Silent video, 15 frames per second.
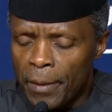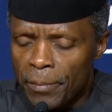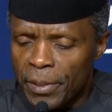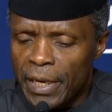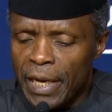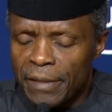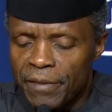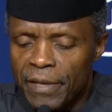
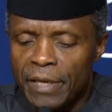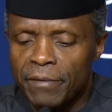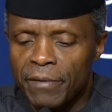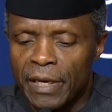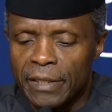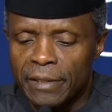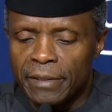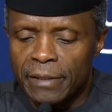But I think
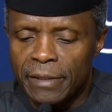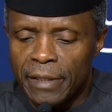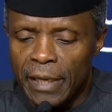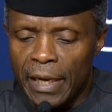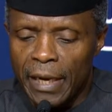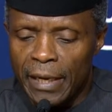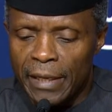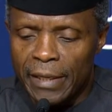that
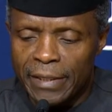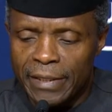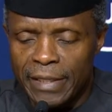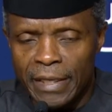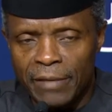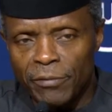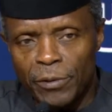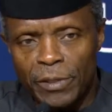uh,
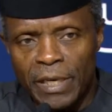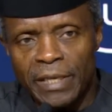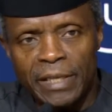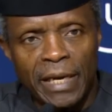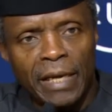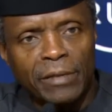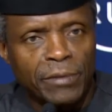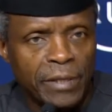if you take
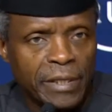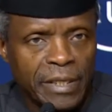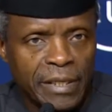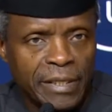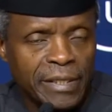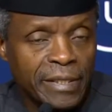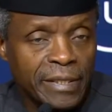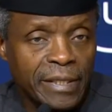the
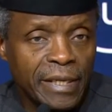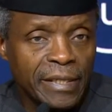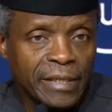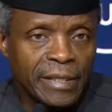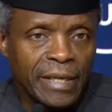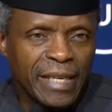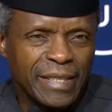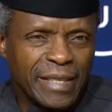isolated incidents,
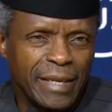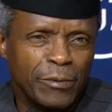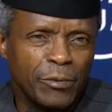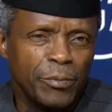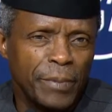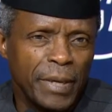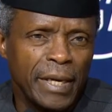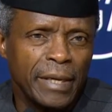as I said,
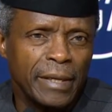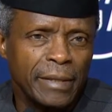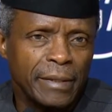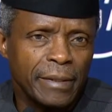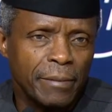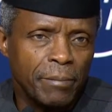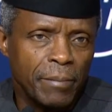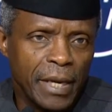you may
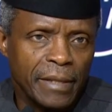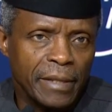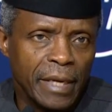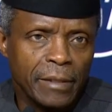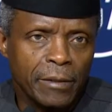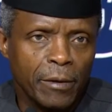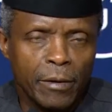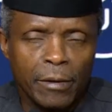make
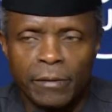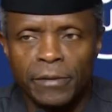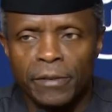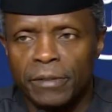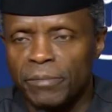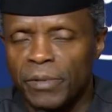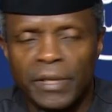that conclusion.